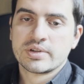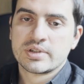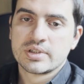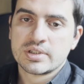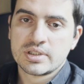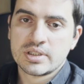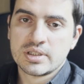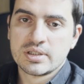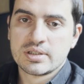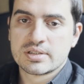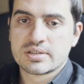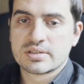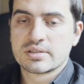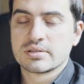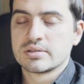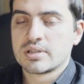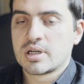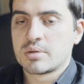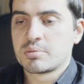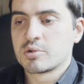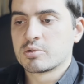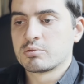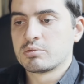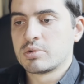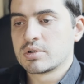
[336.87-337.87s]
the years, the
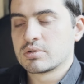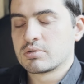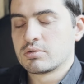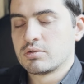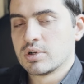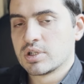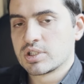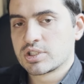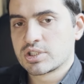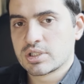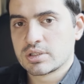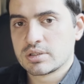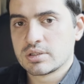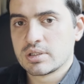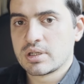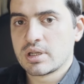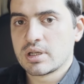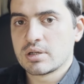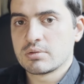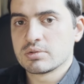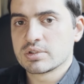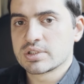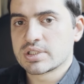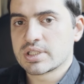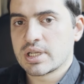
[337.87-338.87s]
number one question that I
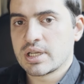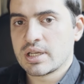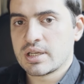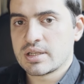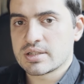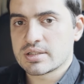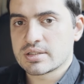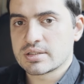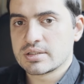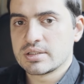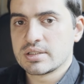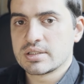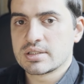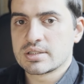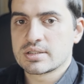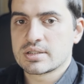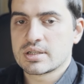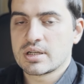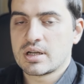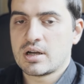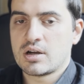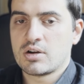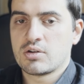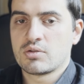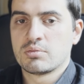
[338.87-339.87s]
was asked is
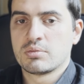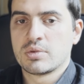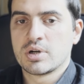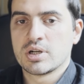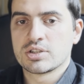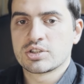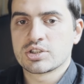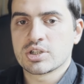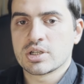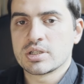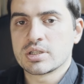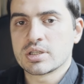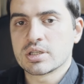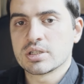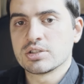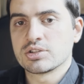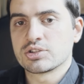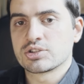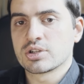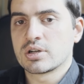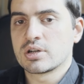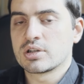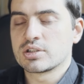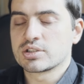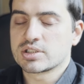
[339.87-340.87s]
how much I can
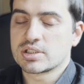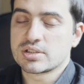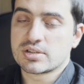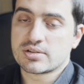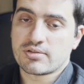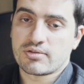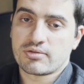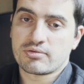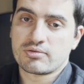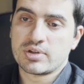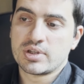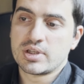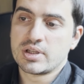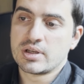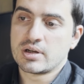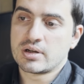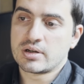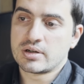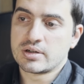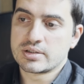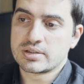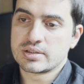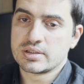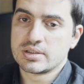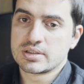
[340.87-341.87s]
charge as a 3D
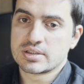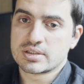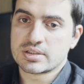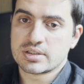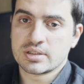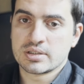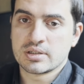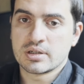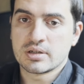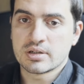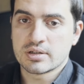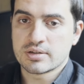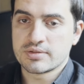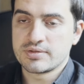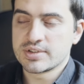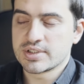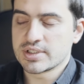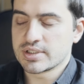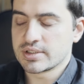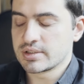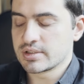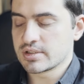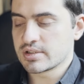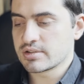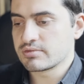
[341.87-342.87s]
artist in Archviz
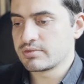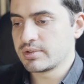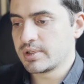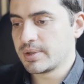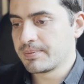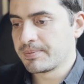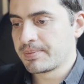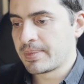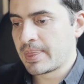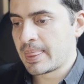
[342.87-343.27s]
industry.